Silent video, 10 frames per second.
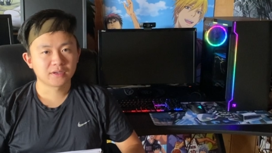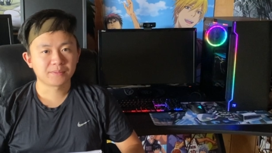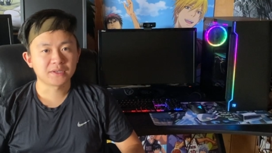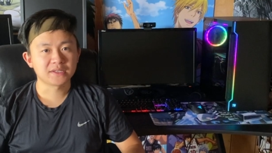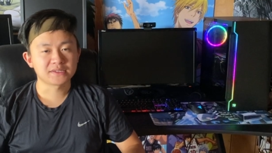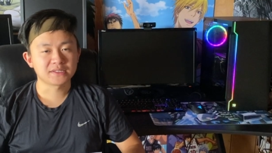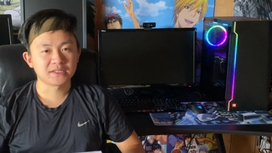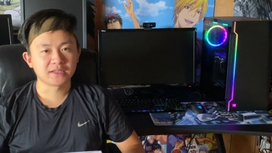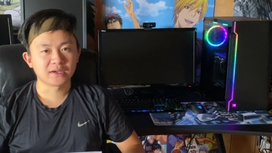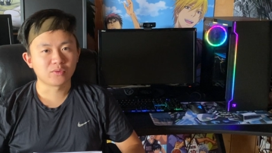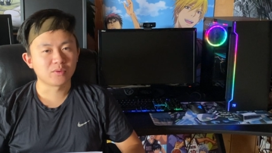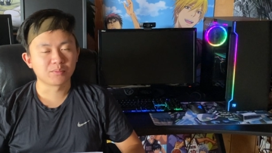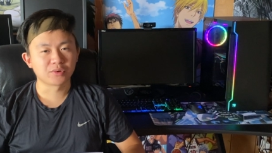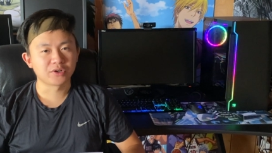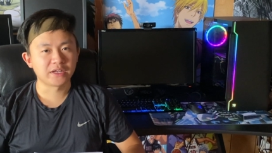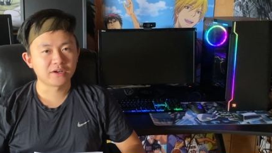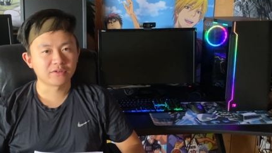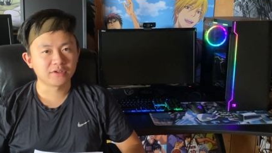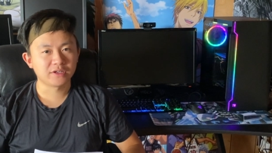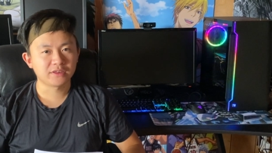a PC that won't burn out
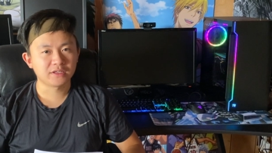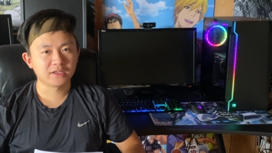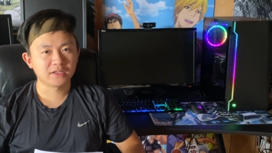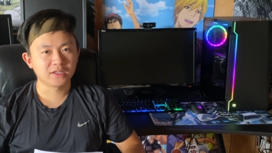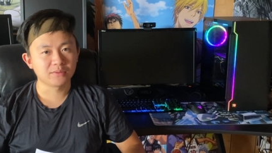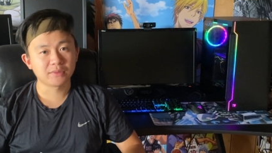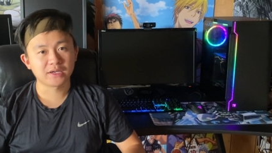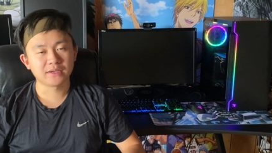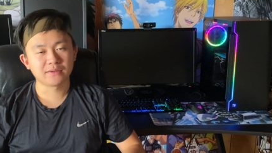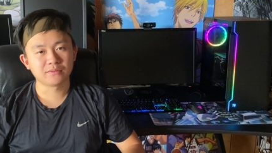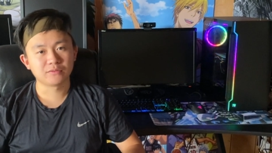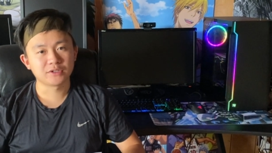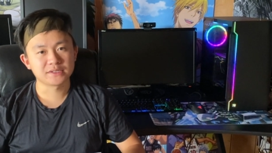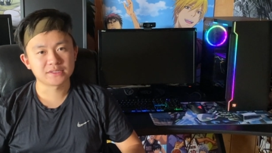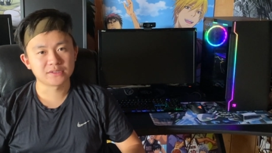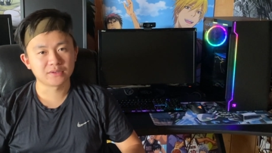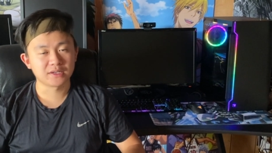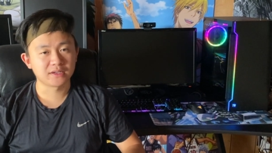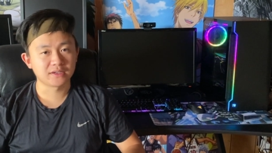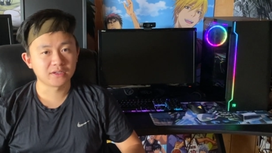or anything, you might want to
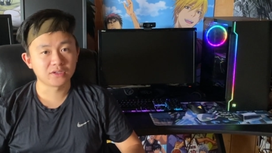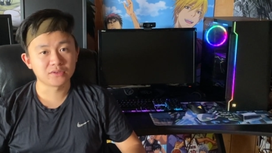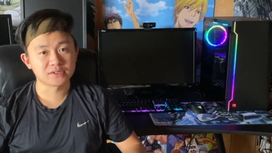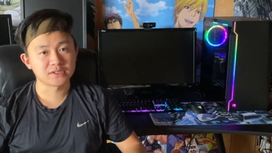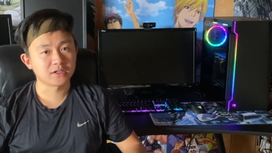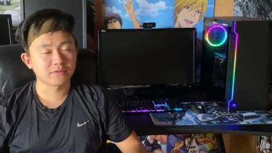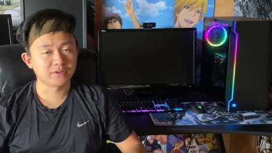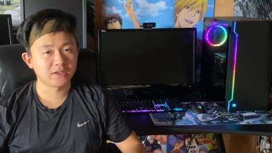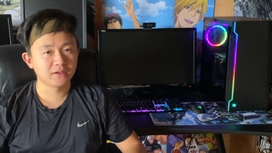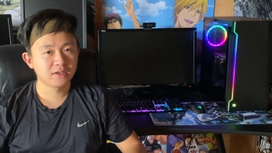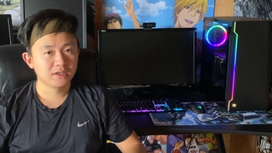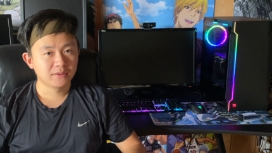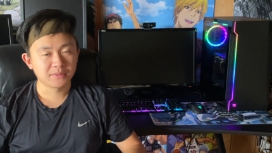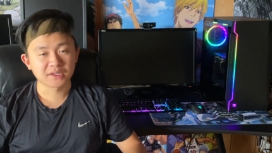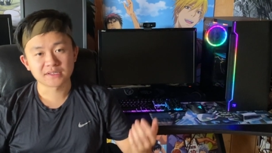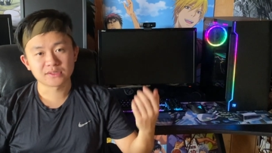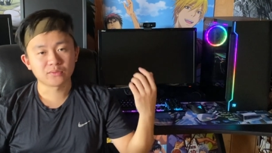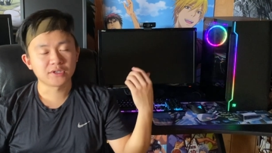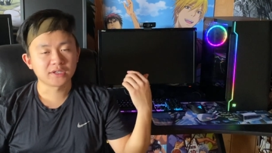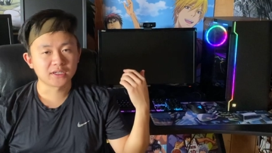get a new stock fan, because the
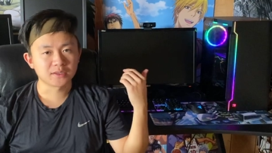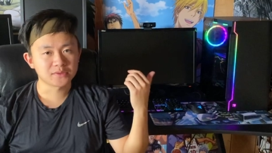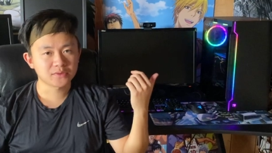one it comes